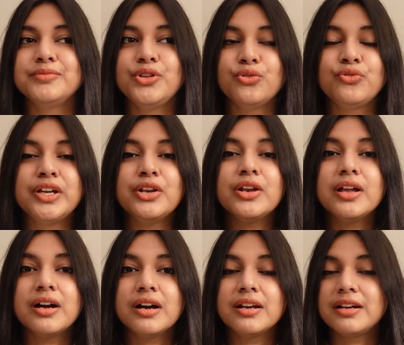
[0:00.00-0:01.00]
you feel
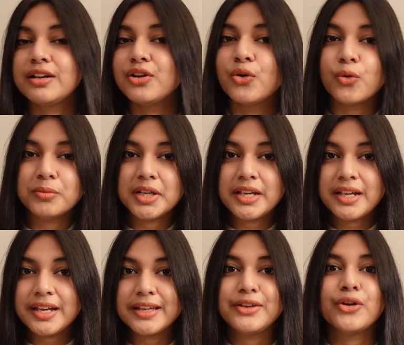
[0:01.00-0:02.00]
a little
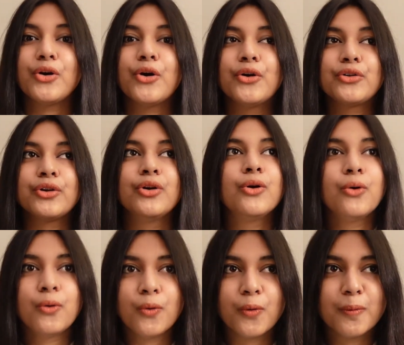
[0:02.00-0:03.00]
homely in your
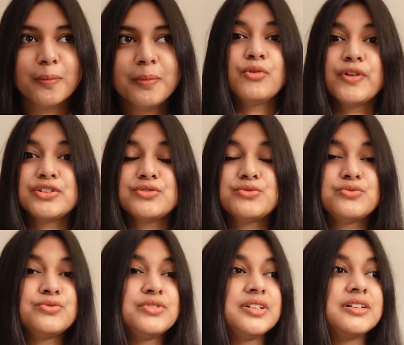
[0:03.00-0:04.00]
home. Moving
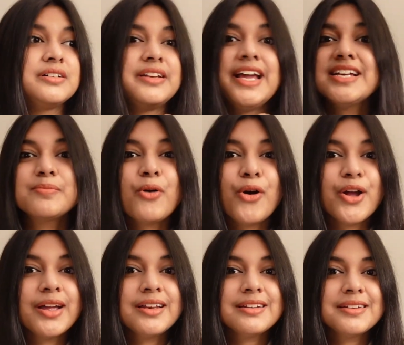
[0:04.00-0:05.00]
to the next
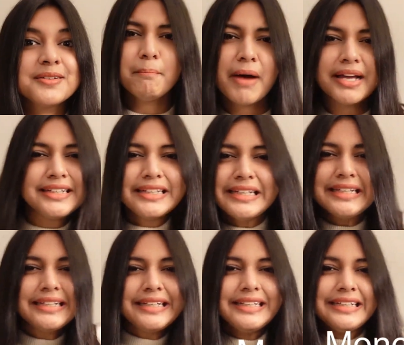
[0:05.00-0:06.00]
point,
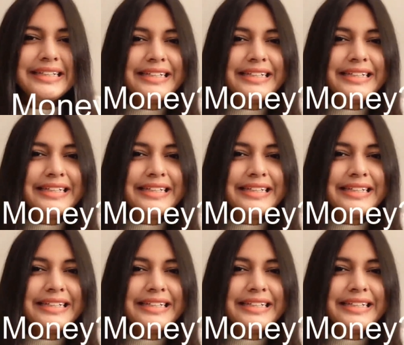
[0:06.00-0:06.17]
money.